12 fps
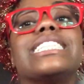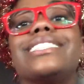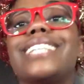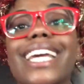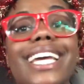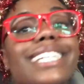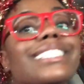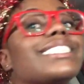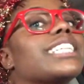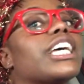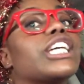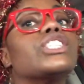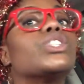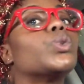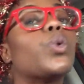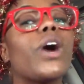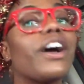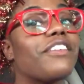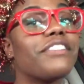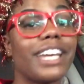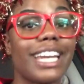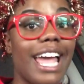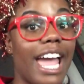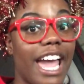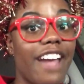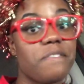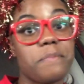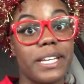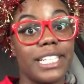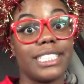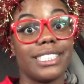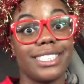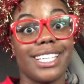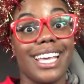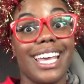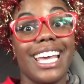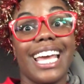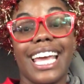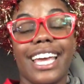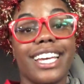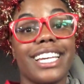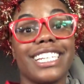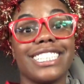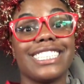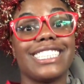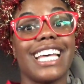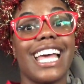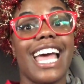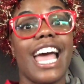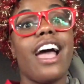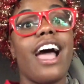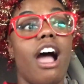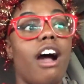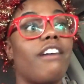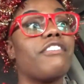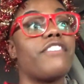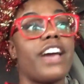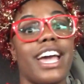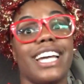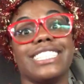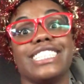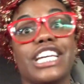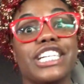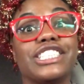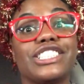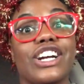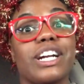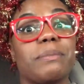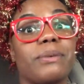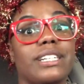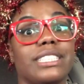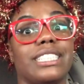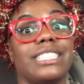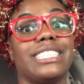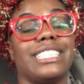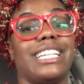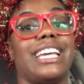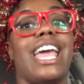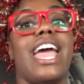10 to 12 and a half minutes is how fast it started processing.